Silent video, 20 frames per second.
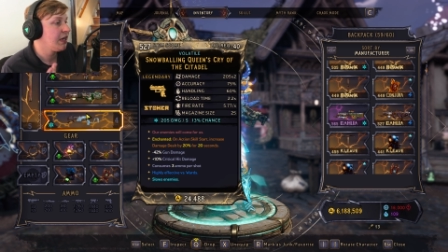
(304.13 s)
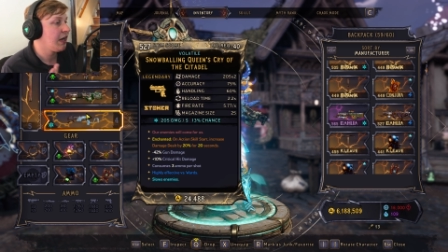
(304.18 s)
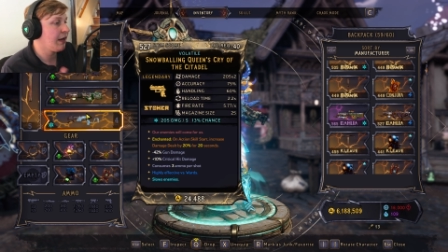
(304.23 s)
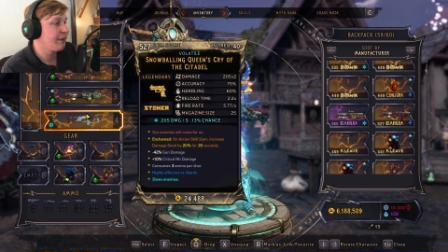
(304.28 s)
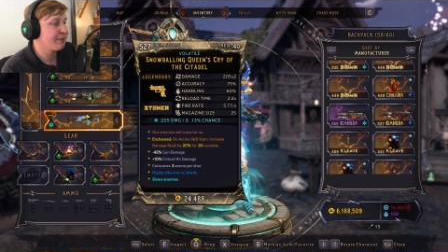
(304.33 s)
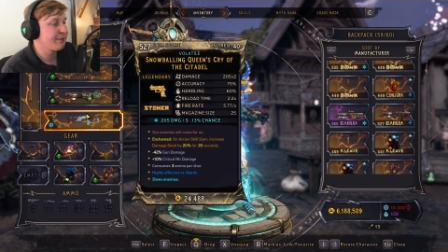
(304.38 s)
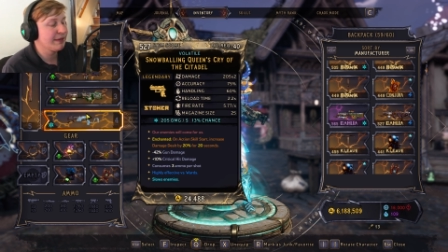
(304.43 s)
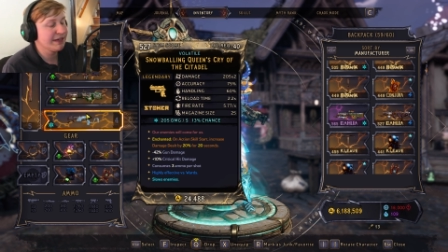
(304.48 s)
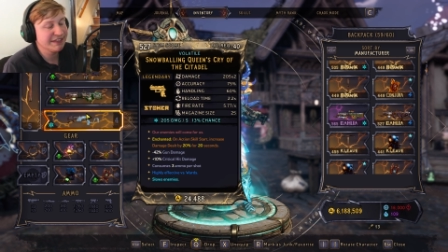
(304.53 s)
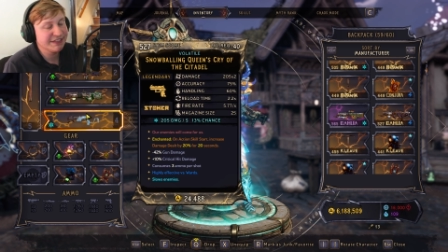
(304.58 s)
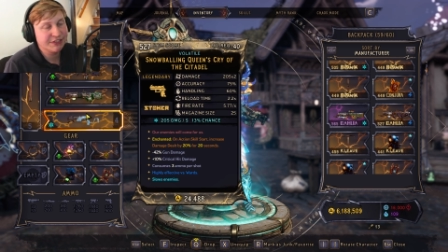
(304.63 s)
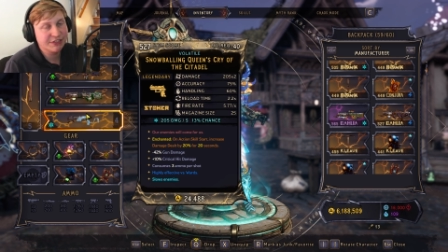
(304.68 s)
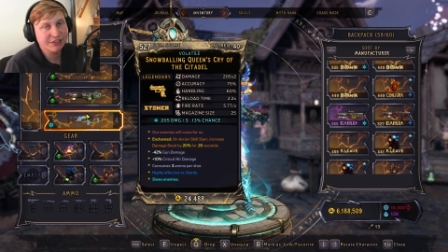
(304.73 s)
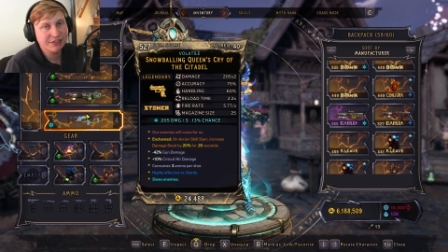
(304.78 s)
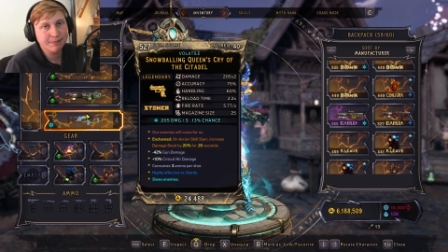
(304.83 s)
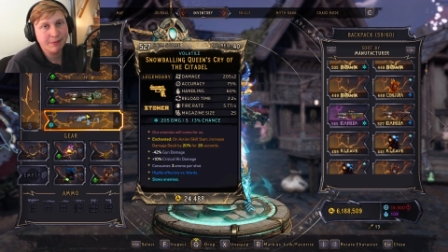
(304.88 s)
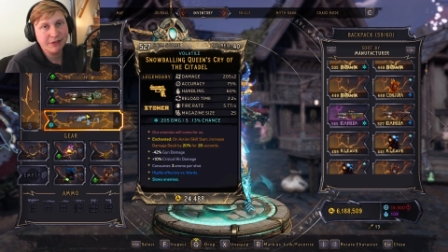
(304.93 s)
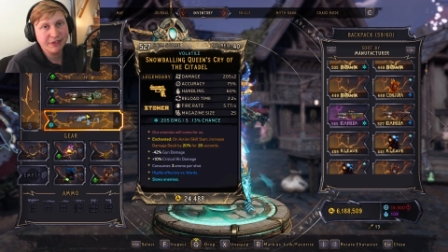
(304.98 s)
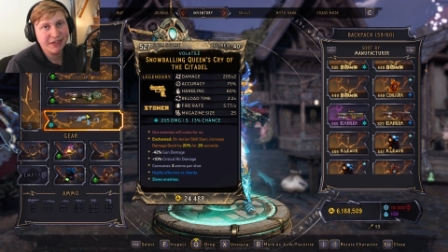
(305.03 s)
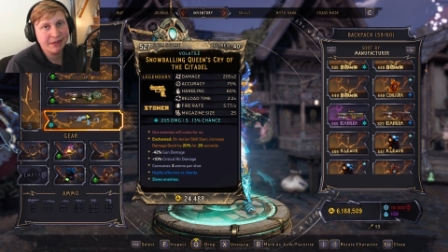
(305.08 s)
optimizing your
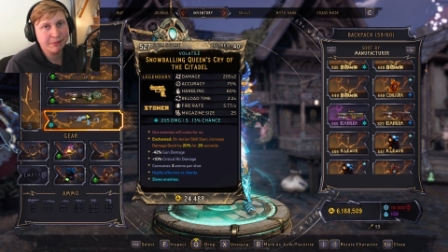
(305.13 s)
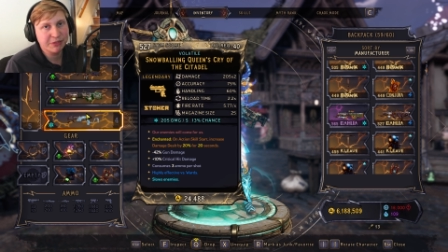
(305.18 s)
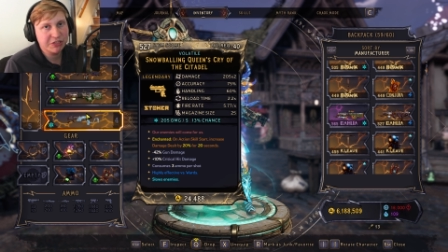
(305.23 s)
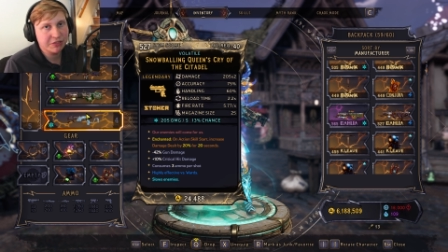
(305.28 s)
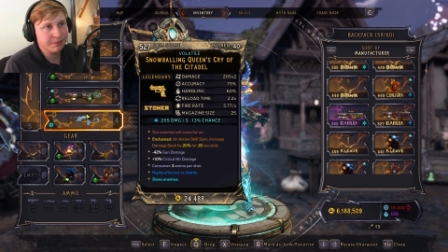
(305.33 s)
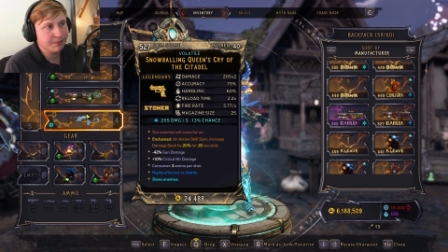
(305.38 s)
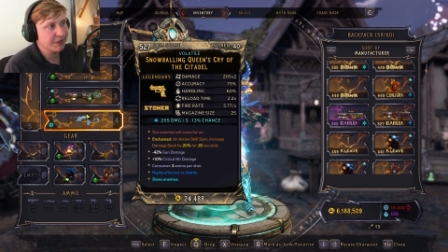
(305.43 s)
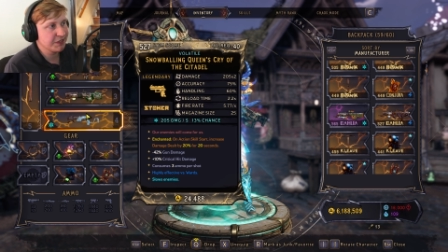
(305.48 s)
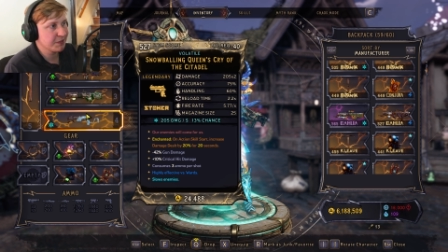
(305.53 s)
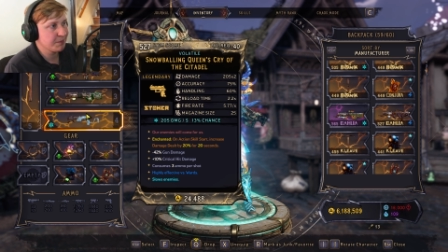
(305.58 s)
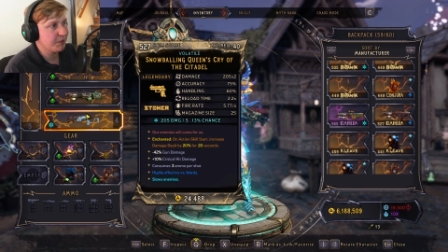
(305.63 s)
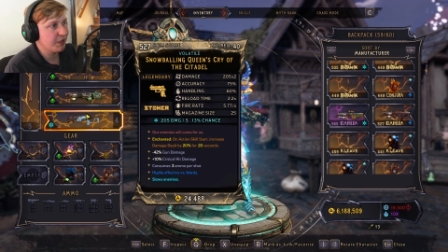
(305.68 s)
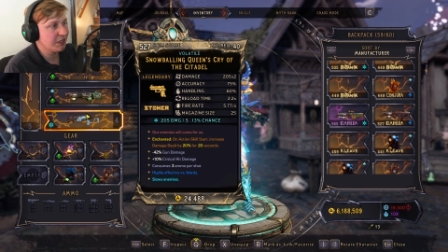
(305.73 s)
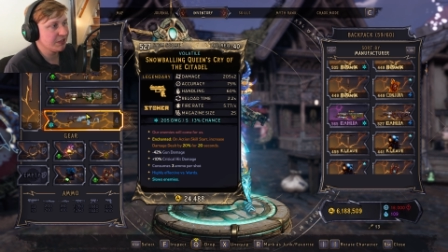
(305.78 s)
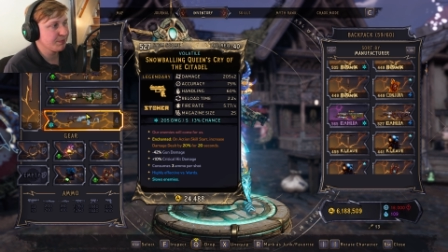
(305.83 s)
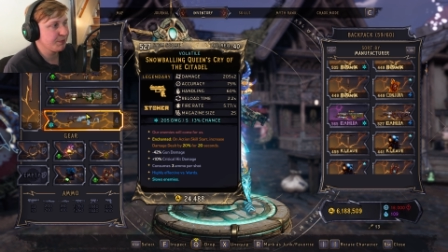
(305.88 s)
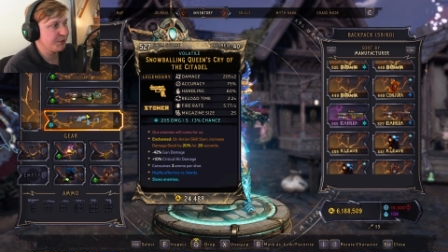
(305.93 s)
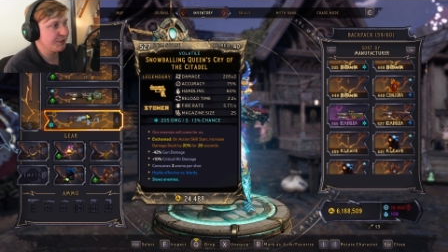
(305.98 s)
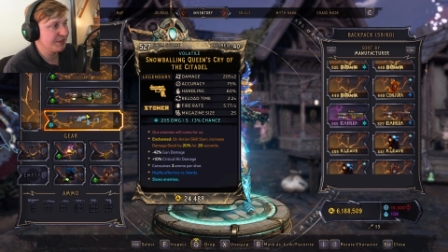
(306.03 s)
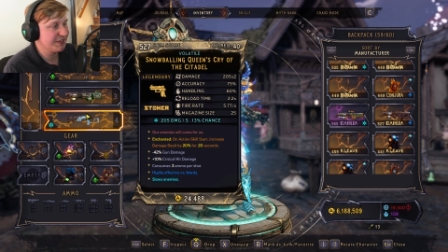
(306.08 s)
spell damage as much as
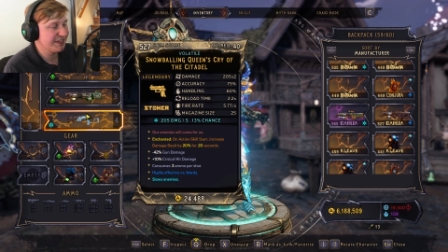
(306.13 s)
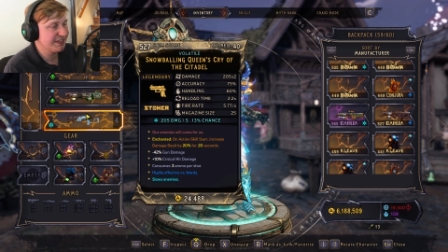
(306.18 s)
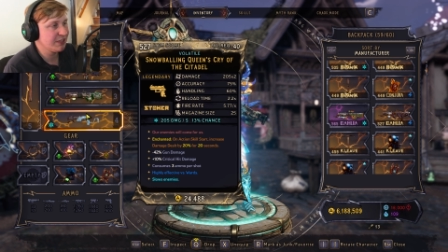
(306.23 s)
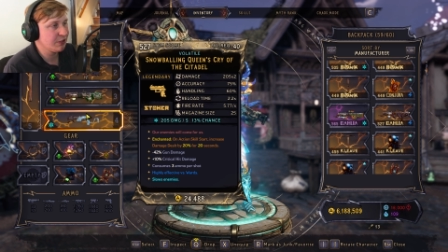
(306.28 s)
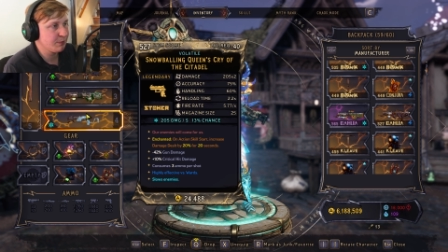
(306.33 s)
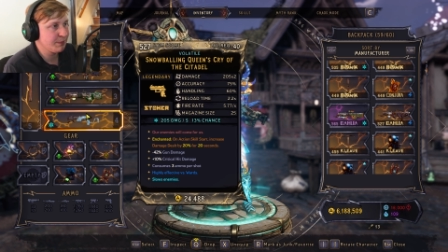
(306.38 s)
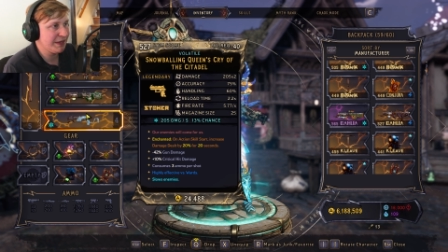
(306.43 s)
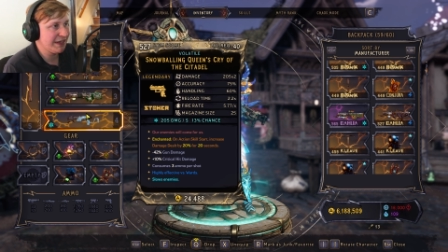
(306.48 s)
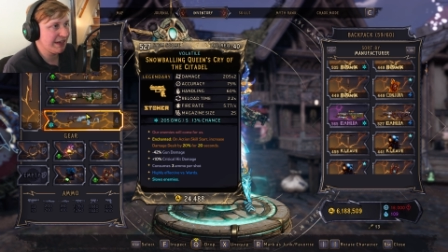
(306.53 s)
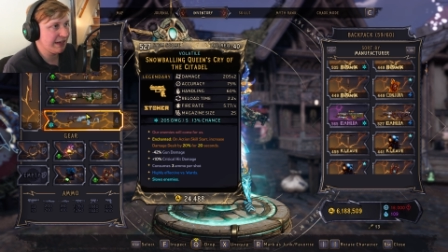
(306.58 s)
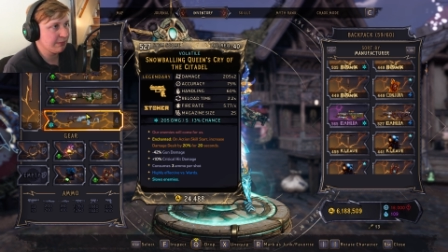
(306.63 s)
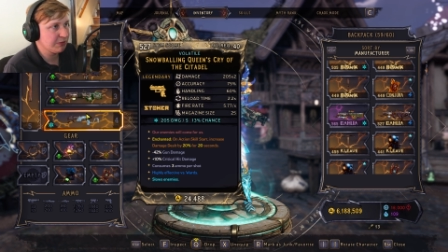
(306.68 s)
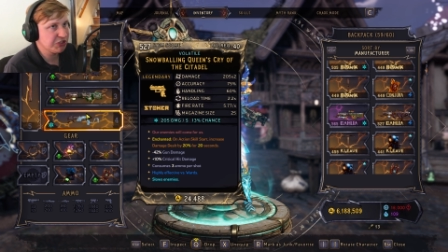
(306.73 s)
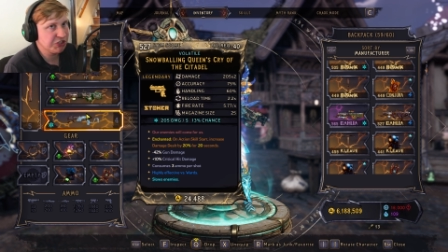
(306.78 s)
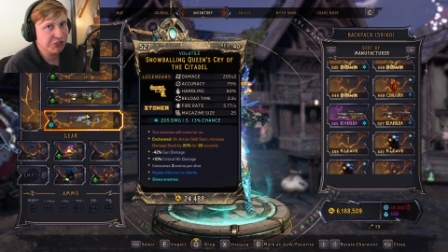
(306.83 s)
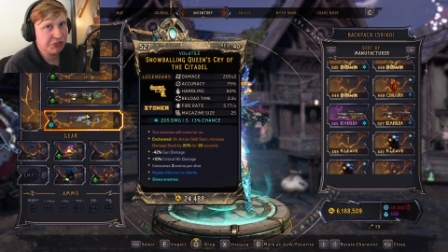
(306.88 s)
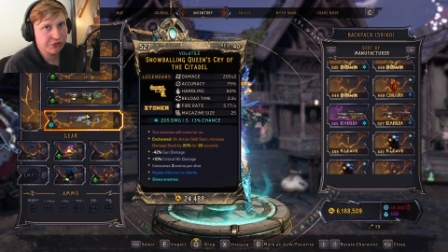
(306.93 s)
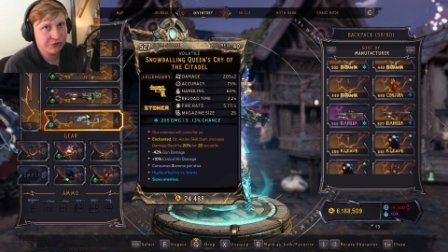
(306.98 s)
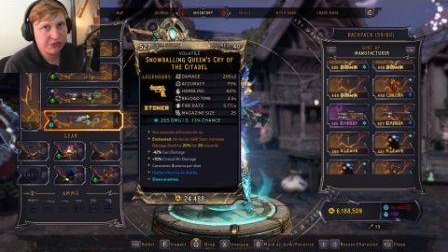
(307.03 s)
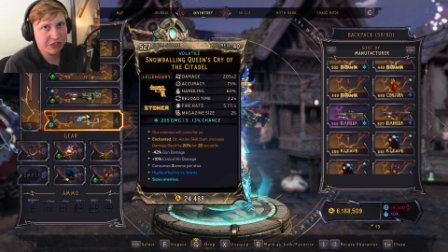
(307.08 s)
possible and still being able
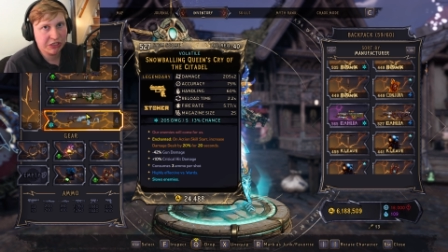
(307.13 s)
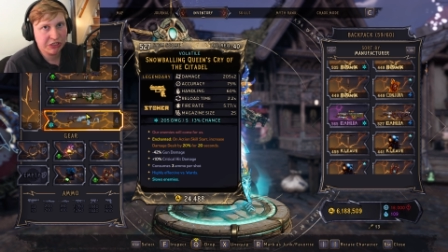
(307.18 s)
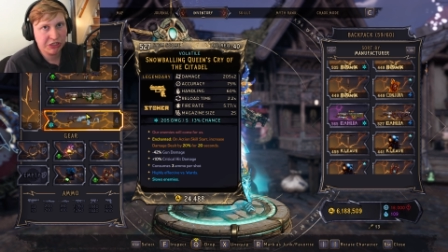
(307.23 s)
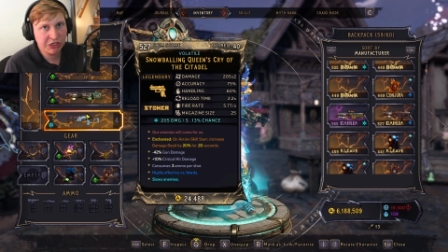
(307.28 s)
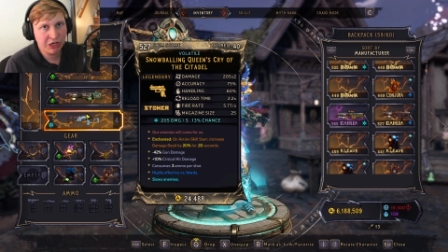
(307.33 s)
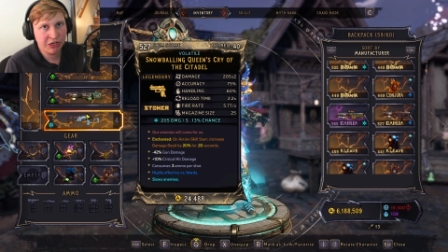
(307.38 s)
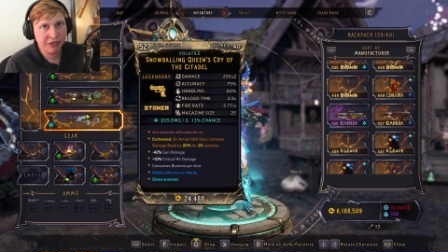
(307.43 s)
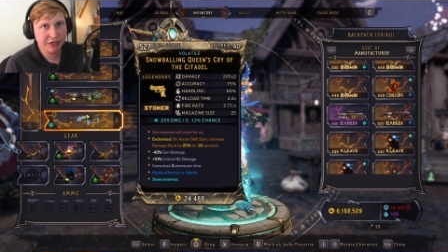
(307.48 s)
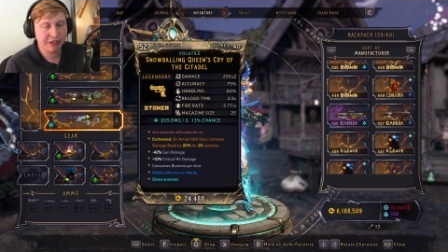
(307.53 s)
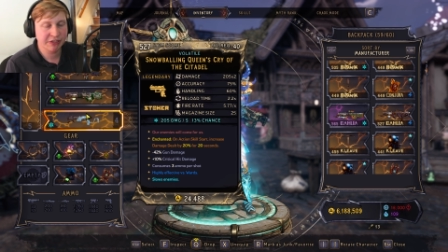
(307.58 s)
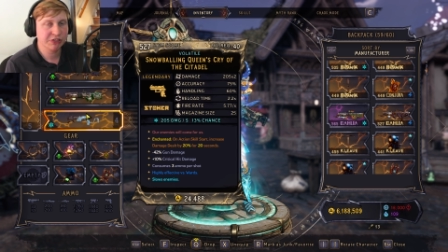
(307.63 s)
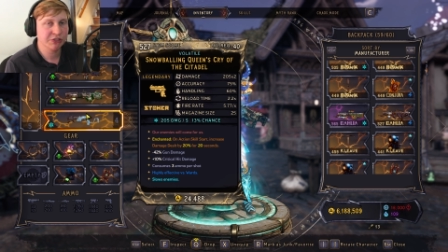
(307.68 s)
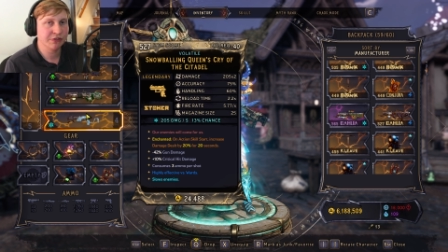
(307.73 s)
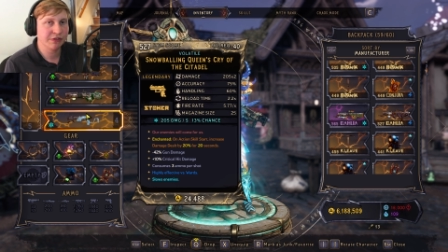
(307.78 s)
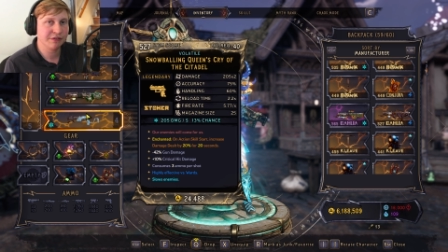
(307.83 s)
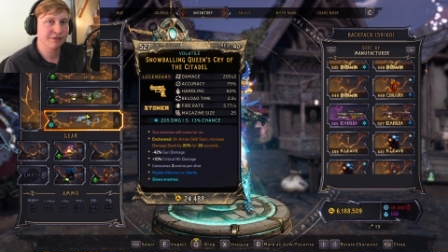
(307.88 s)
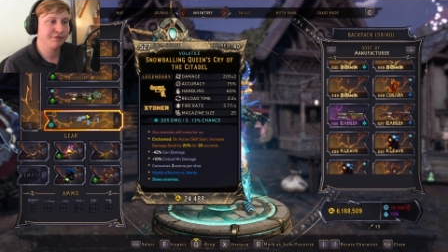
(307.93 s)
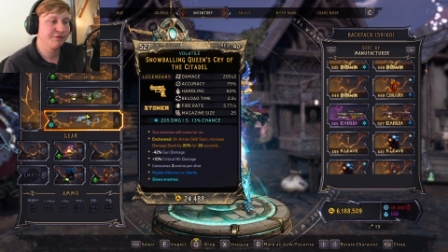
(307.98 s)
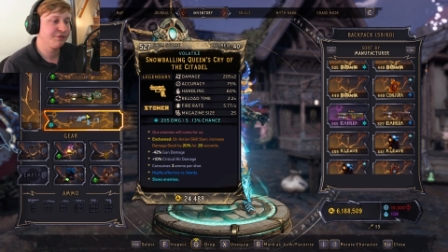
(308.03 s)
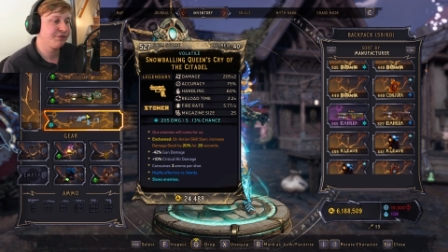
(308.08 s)
to use a gun to
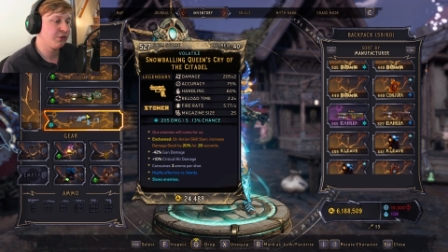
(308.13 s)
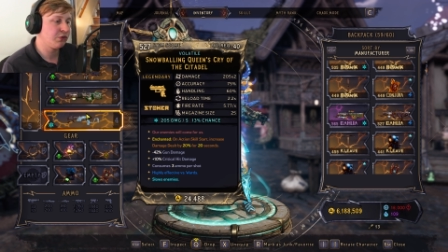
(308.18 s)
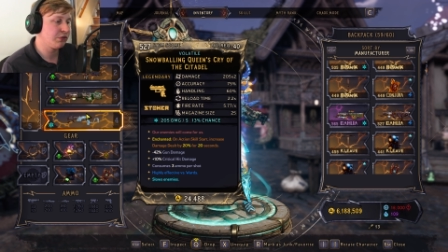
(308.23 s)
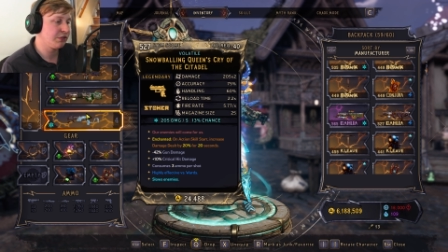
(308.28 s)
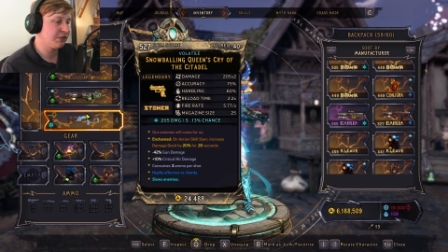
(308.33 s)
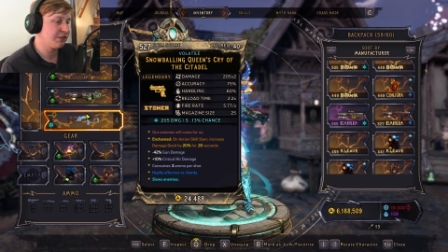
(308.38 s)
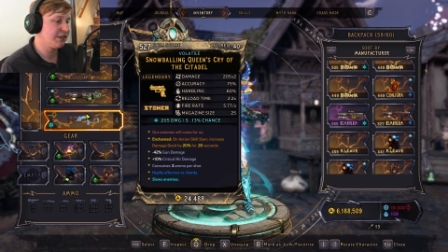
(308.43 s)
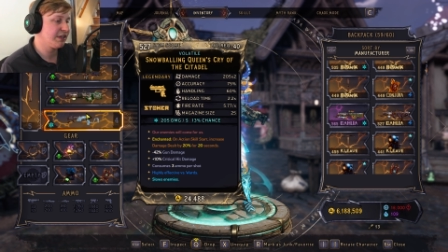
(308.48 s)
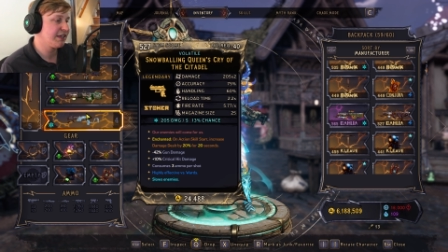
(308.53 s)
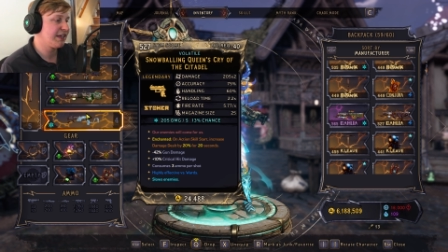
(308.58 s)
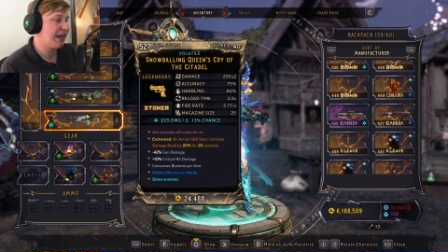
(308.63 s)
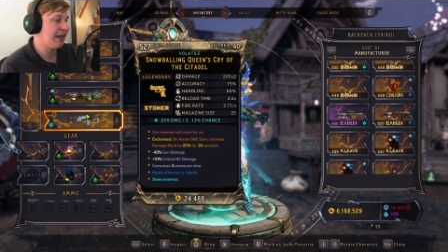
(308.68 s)
the full